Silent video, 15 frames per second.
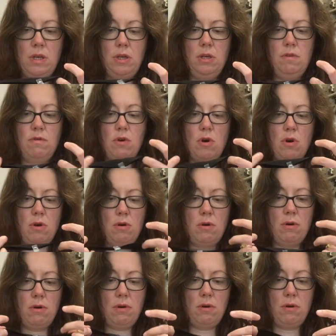you've got
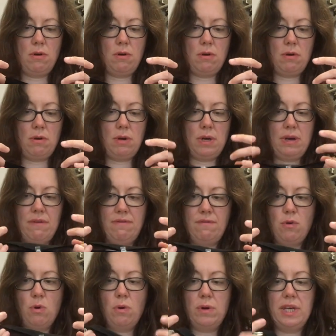
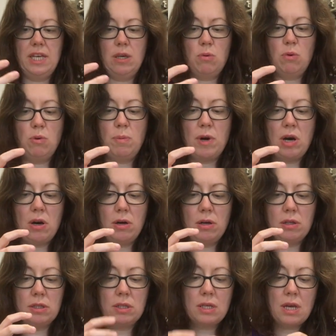4 equal
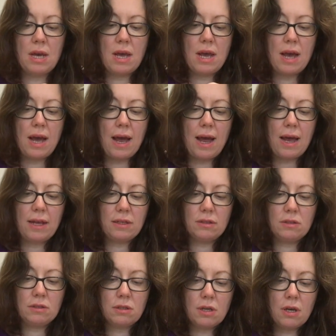parts
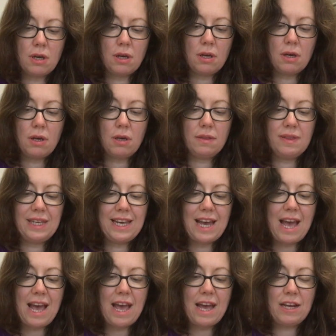and the
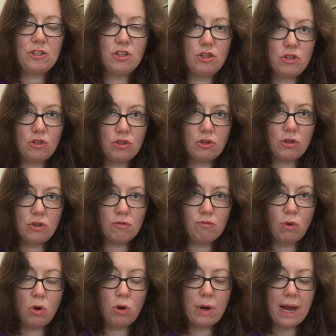edge, the
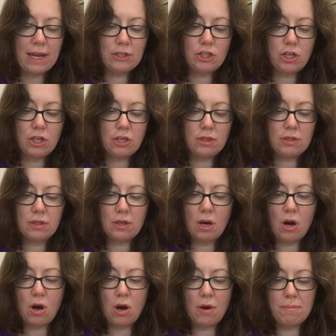raw edges
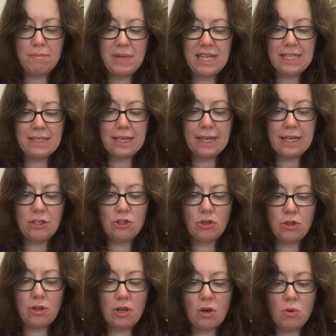are meeting each
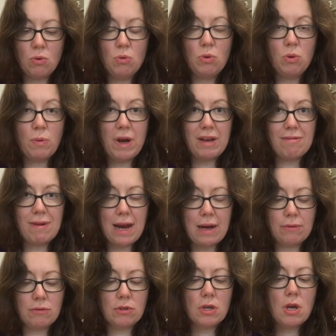other all the way
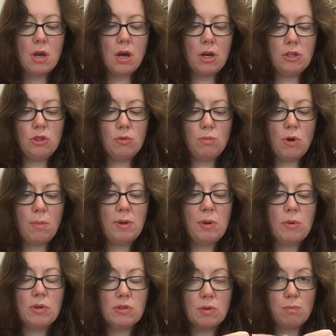around, and you'll probably
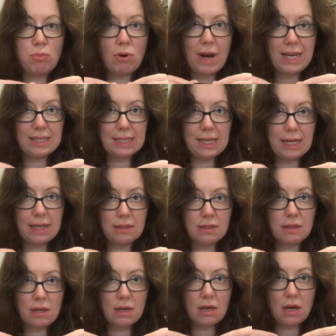want to press it
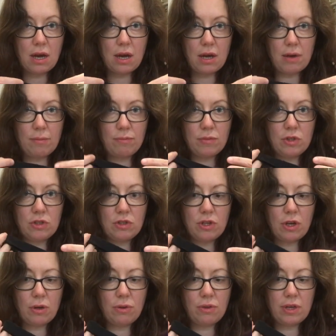
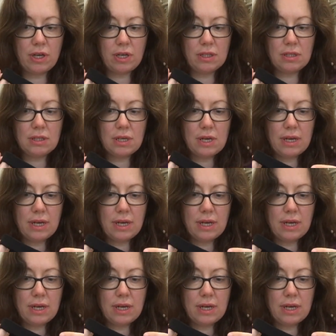so that